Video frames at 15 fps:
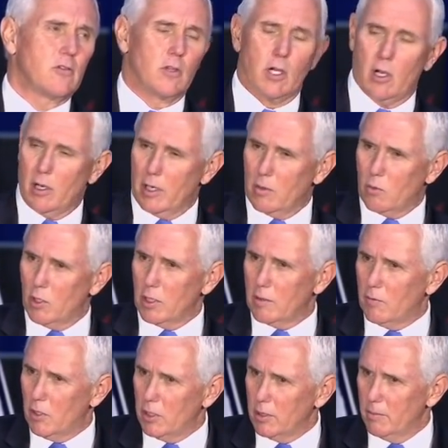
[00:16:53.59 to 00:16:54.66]
of the hard work
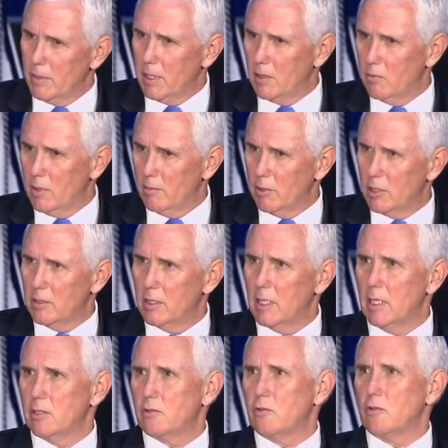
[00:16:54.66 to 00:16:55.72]
of all the men and women of the
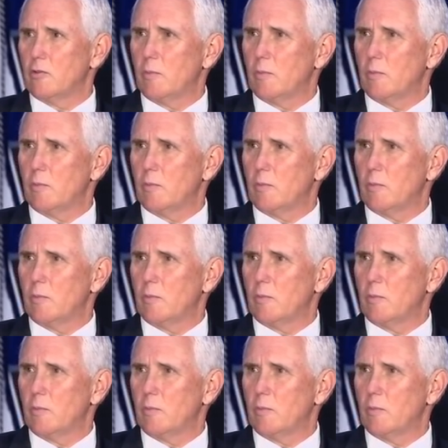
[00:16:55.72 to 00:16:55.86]
National